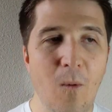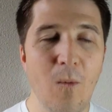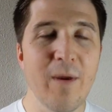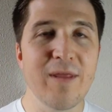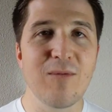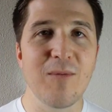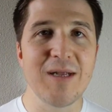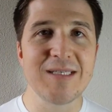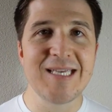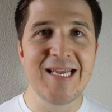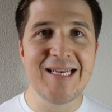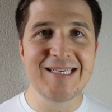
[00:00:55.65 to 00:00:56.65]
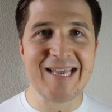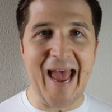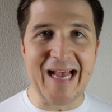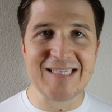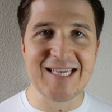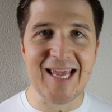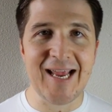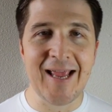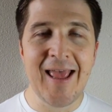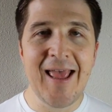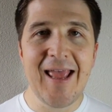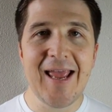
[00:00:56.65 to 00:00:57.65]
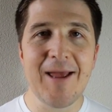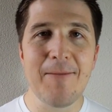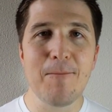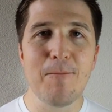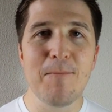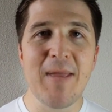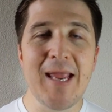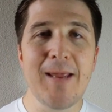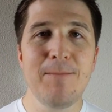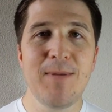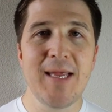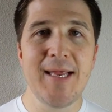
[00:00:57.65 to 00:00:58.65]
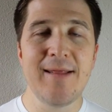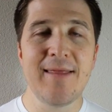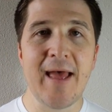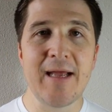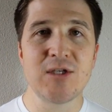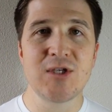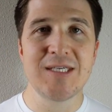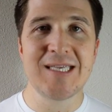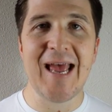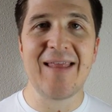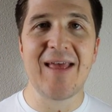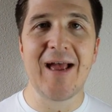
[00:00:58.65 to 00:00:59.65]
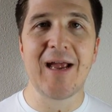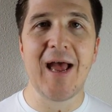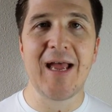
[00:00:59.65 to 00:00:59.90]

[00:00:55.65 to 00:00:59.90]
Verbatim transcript: With what Tina's asking, it may be that she's had that